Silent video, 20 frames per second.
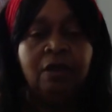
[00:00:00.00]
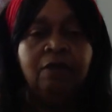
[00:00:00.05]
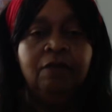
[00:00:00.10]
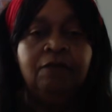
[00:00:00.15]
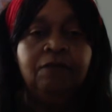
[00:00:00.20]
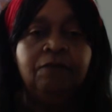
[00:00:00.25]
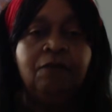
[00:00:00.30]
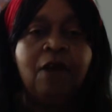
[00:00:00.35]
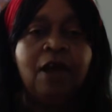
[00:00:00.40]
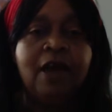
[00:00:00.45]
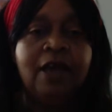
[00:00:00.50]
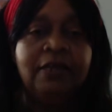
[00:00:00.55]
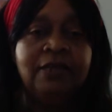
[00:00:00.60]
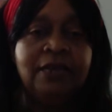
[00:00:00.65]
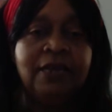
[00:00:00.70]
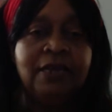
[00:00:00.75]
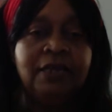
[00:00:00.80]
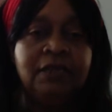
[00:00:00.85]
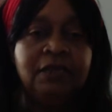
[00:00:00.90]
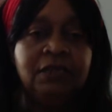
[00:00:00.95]

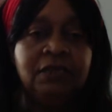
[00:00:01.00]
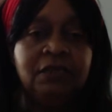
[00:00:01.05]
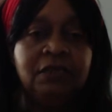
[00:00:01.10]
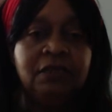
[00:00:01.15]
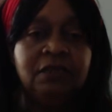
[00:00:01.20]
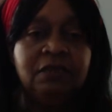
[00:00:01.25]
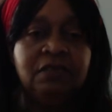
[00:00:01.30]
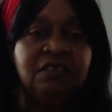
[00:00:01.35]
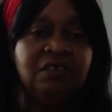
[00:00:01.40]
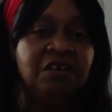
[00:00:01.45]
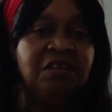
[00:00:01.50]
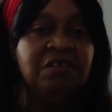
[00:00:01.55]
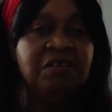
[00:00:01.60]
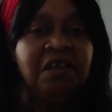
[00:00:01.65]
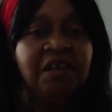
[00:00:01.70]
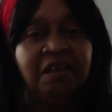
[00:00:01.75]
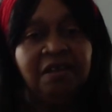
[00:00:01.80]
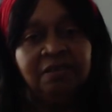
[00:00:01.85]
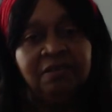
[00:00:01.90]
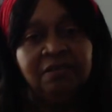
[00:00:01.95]
Fridays and
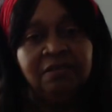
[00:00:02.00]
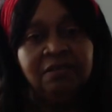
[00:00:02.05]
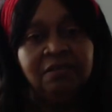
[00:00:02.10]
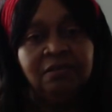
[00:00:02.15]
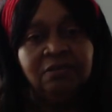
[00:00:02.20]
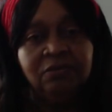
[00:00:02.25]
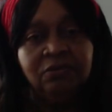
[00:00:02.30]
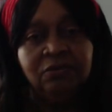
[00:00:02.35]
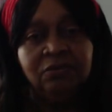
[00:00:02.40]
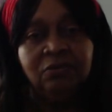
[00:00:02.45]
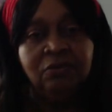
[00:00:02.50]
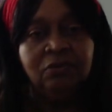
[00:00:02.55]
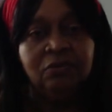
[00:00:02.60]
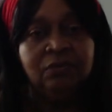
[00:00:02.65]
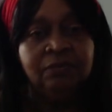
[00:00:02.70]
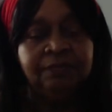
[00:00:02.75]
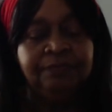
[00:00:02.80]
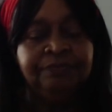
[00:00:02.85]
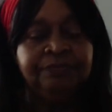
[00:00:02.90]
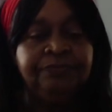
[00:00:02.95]
Sundays.
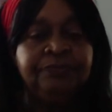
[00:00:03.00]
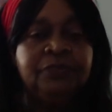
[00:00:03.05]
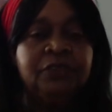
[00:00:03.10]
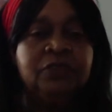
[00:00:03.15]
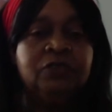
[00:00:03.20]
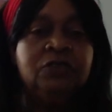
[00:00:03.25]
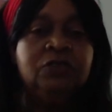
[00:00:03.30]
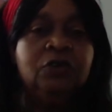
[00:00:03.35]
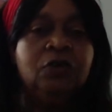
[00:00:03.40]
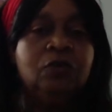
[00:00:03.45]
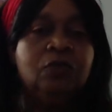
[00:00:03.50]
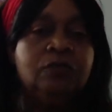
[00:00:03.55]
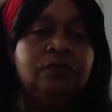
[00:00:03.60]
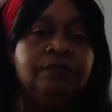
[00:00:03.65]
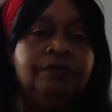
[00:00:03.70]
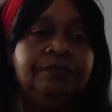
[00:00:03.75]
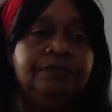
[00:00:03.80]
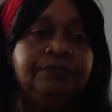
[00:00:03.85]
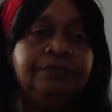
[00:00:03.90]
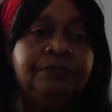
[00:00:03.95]
So
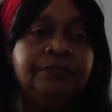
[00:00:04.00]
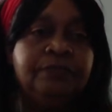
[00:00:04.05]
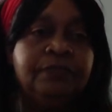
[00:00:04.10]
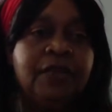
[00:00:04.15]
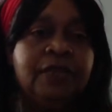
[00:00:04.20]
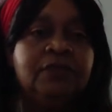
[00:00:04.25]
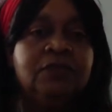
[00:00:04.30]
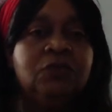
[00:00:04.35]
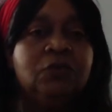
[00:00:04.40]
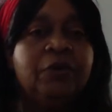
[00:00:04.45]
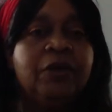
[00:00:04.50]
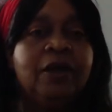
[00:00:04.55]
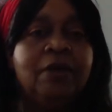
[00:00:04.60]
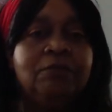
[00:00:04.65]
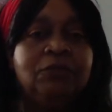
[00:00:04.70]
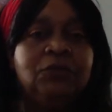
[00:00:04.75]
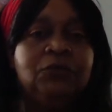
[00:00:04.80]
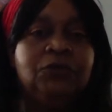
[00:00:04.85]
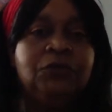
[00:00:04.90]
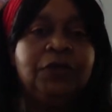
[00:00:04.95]
that's the way I'm
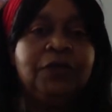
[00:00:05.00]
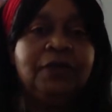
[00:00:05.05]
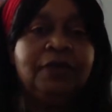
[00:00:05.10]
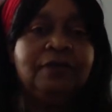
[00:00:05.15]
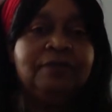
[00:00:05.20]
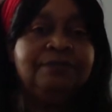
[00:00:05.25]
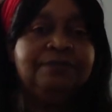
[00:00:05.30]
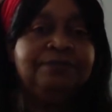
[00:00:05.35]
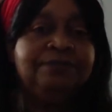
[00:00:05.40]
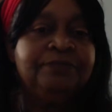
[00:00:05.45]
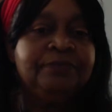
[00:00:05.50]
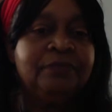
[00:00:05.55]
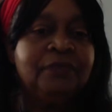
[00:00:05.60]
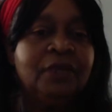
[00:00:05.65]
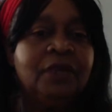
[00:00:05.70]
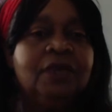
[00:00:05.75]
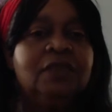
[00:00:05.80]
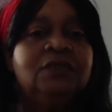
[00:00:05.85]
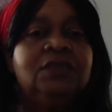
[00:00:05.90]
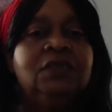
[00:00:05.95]
doing it
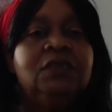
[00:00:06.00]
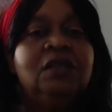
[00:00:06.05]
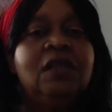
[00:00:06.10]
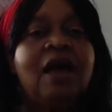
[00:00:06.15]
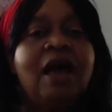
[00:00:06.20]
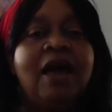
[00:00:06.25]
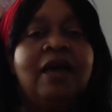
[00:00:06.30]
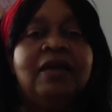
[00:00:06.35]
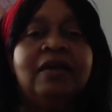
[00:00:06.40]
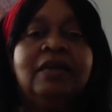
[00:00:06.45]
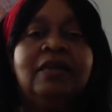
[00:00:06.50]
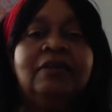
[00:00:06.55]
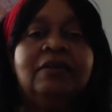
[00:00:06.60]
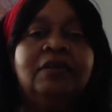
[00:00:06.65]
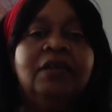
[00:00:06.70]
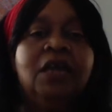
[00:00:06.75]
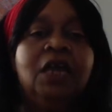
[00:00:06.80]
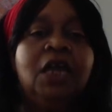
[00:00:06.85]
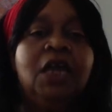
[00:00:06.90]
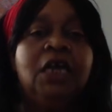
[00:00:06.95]
until I can
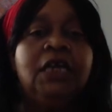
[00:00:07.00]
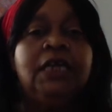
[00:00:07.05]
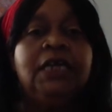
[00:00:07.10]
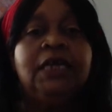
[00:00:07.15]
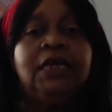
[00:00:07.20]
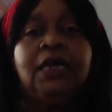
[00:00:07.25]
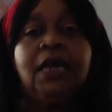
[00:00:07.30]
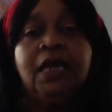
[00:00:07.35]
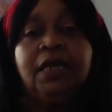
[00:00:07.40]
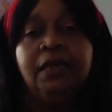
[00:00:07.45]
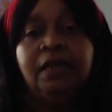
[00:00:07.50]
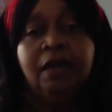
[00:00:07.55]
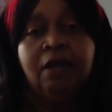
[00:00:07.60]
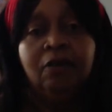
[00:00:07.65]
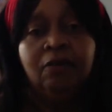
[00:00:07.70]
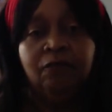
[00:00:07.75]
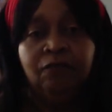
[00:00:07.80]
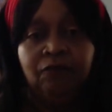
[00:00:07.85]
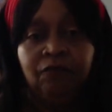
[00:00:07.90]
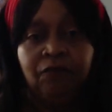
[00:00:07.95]
get
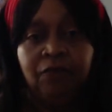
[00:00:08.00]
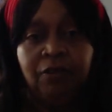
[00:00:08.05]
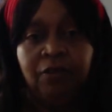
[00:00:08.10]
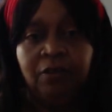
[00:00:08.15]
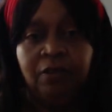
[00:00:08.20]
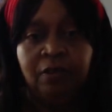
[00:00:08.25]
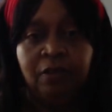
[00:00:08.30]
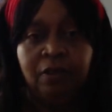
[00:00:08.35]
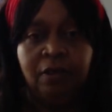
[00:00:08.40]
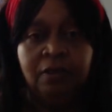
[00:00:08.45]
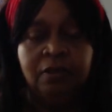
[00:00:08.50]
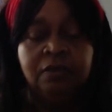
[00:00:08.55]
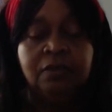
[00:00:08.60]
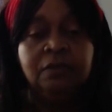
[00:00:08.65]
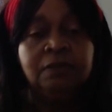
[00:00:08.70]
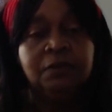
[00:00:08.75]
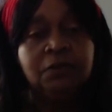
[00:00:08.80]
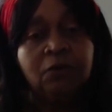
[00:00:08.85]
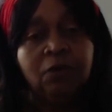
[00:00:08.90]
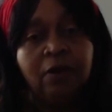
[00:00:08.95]
enough
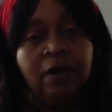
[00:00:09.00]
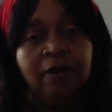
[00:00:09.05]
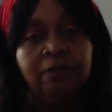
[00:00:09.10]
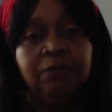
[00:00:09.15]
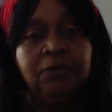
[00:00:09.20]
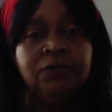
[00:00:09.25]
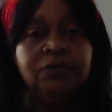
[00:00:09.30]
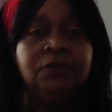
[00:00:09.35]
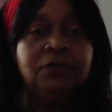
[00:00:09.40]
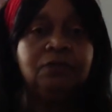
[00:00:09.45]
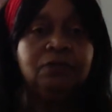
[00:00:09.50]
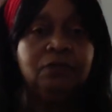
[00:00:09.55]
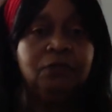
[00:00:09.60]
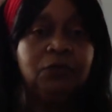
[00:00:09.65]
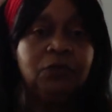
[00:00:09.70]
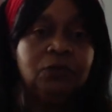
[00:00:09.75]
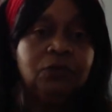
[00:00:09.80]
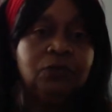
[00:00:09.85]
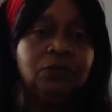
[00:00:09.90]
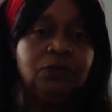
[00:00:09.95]
subscribers and
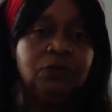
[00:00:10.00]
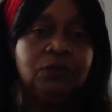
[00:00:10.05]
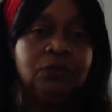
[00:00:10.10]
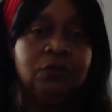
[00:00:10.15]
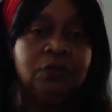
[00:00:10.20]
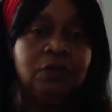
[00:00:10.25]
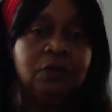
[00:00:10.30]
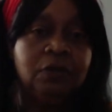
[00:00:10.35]
views.